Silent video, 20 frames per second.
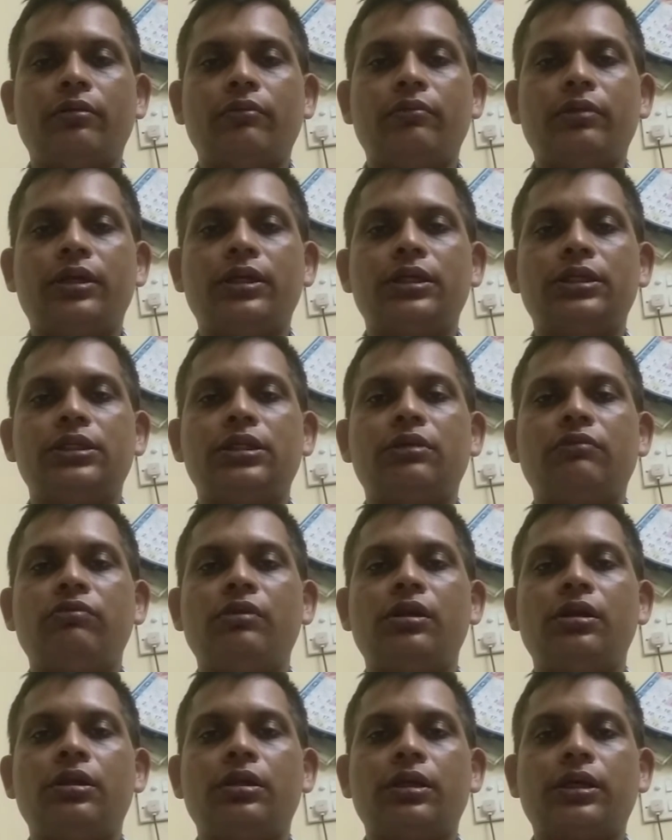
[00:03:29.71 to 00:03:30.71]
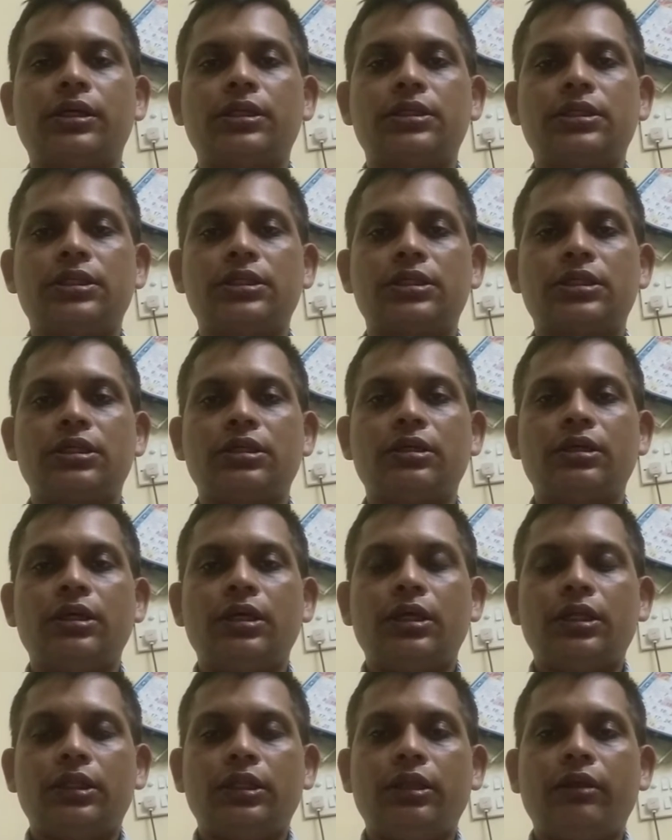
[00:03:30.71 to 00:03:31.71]
because it will consist,
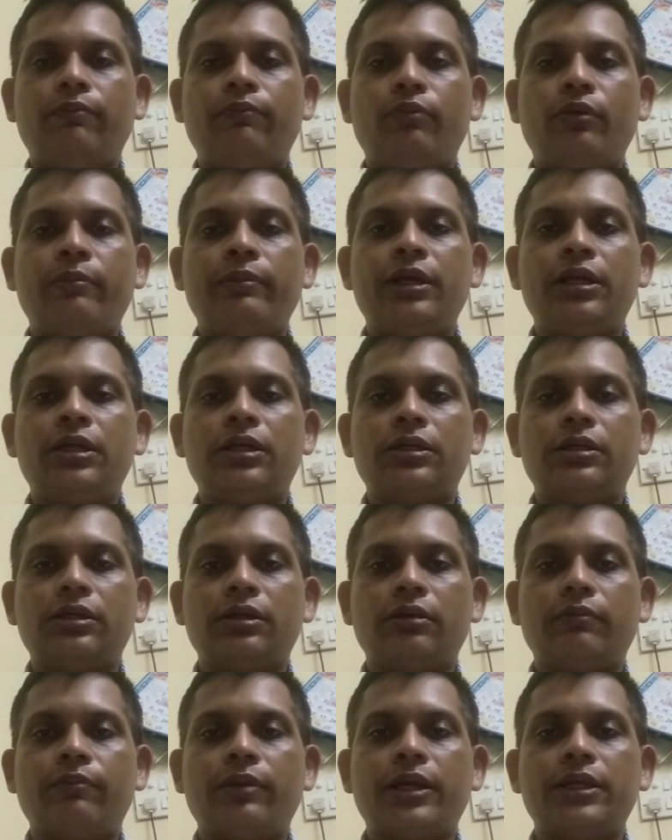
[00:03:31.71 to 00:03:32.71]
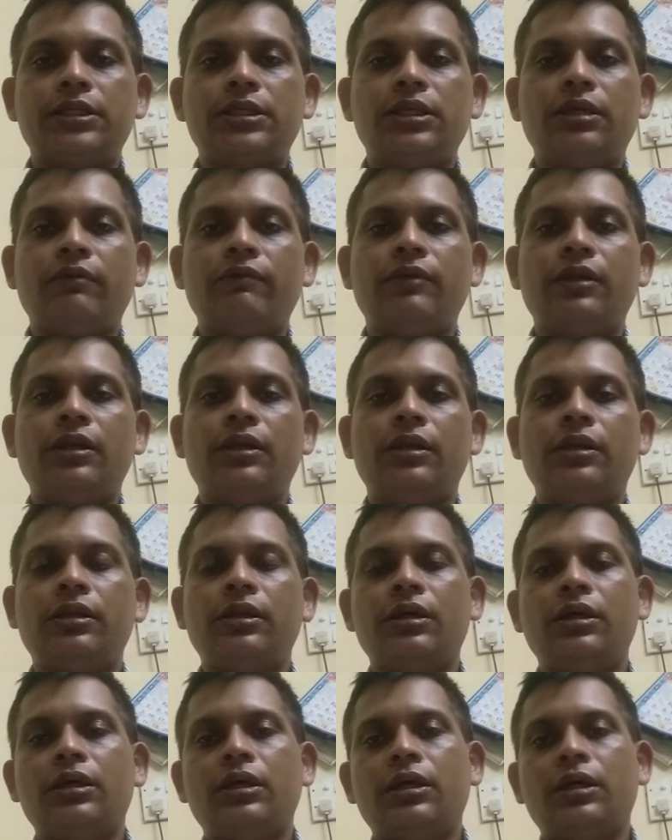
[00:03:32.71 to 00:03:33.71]
the payment pricing will
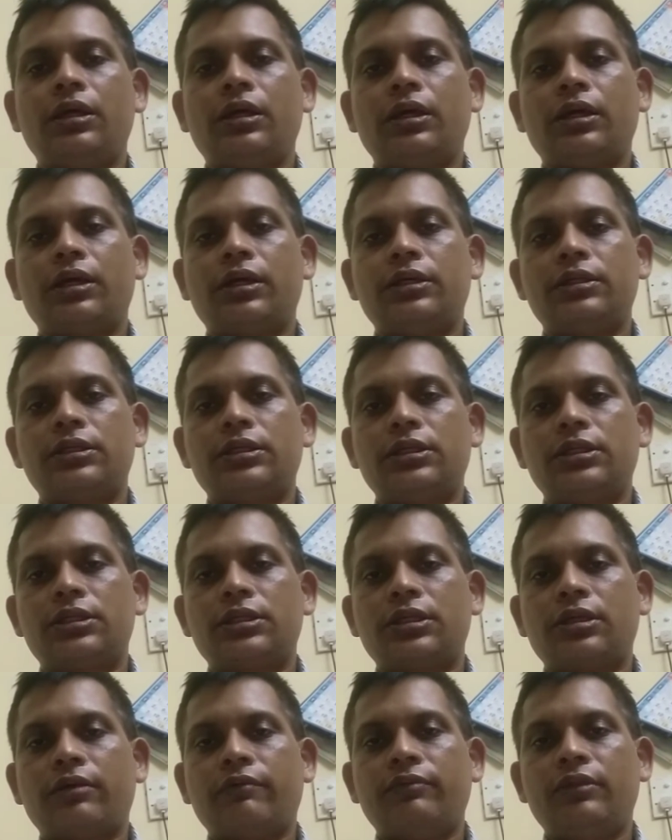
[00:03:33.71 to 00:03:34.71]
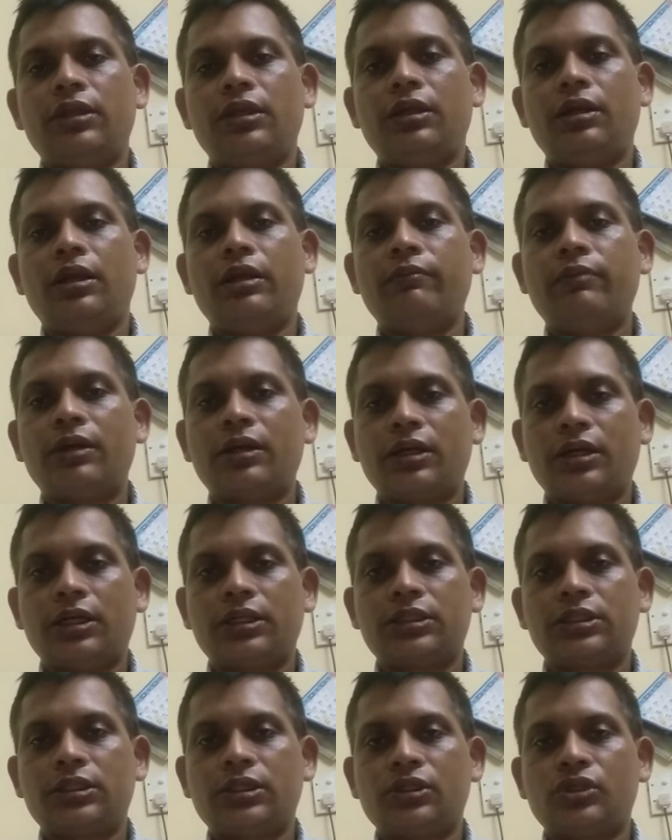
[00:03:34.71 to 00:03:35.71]
consist of the labor
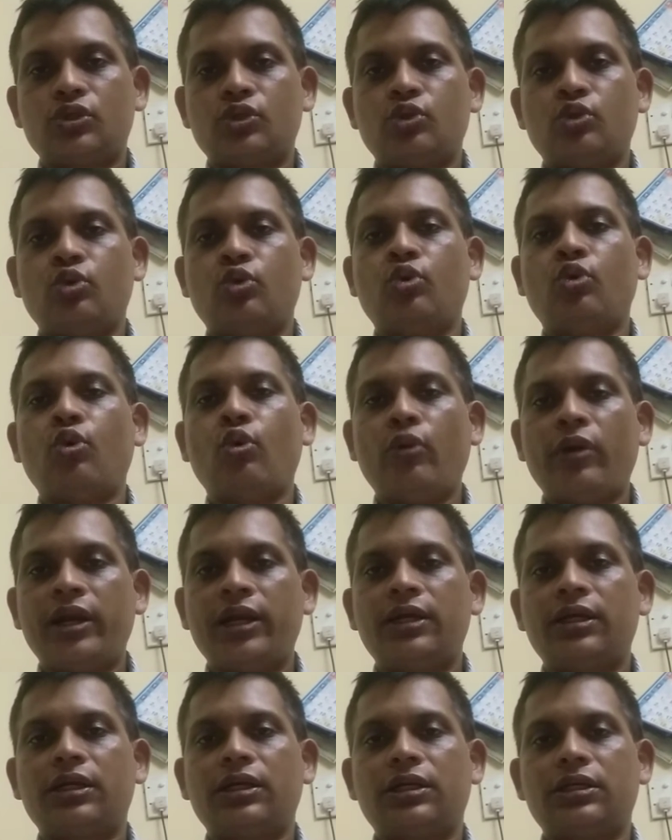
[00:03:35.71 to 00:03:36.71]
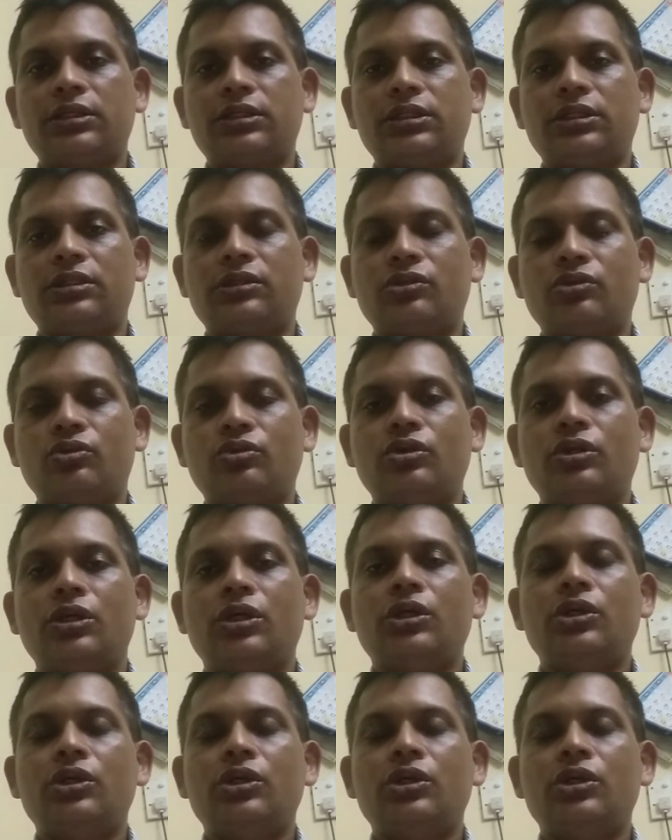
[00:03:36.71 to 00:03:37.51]
cost also, overhead cost also.